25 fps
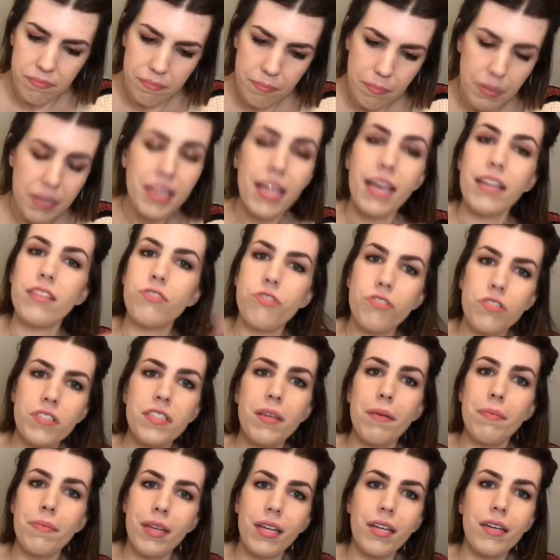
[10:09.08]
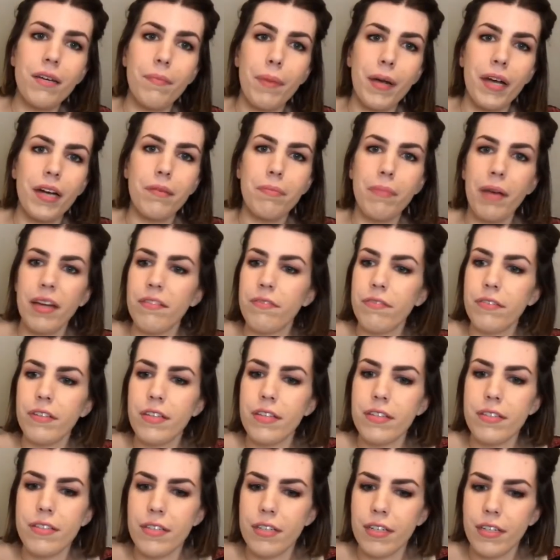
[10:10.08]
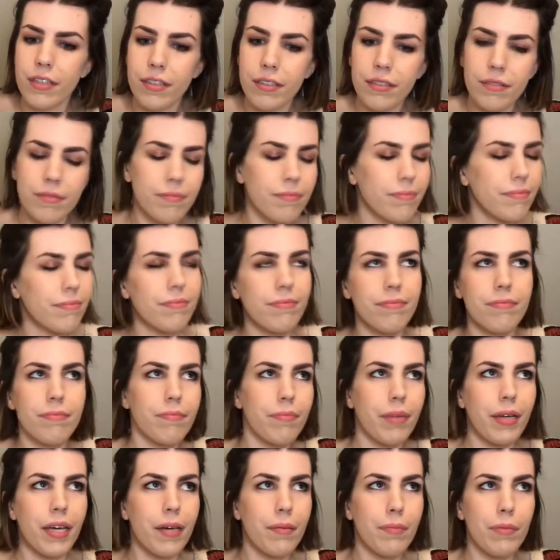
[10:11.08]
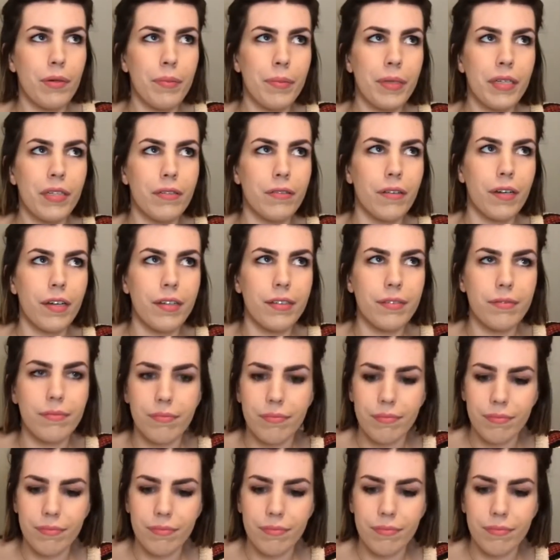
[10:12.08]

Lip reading: But that's just something to bear in mind for this year. Pick up more middle grade.